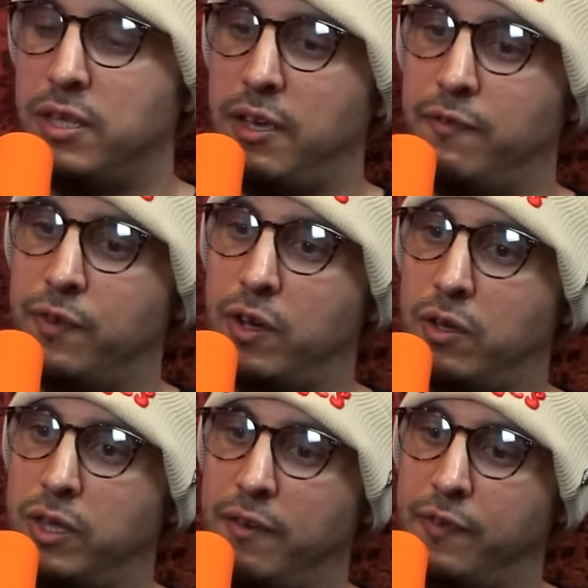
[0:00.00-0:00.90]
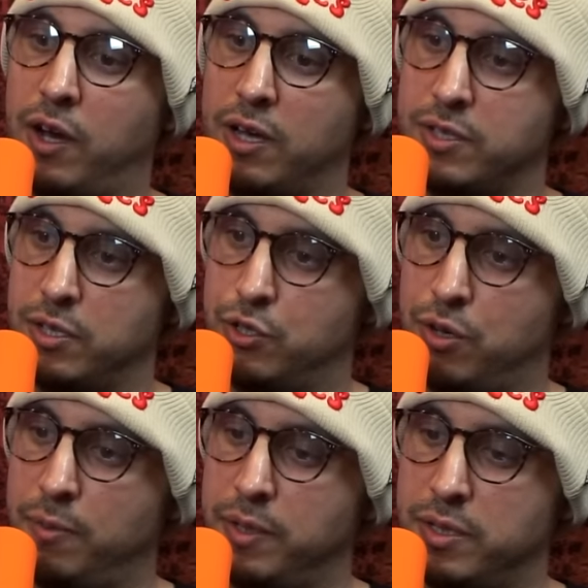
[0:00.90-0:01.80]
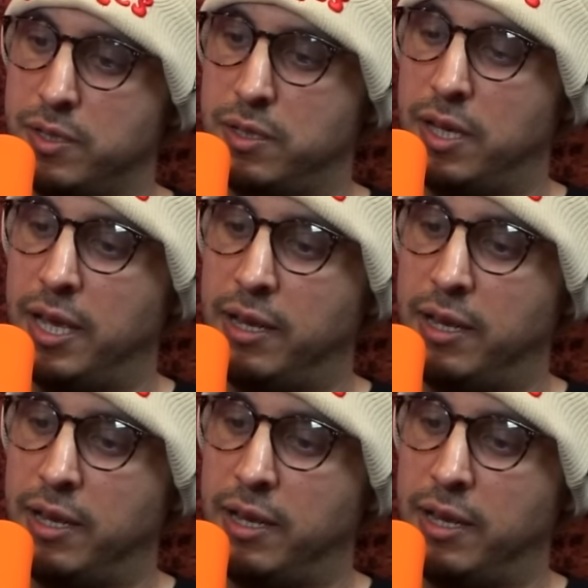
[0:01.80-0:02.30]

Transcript: They've they've caused extremists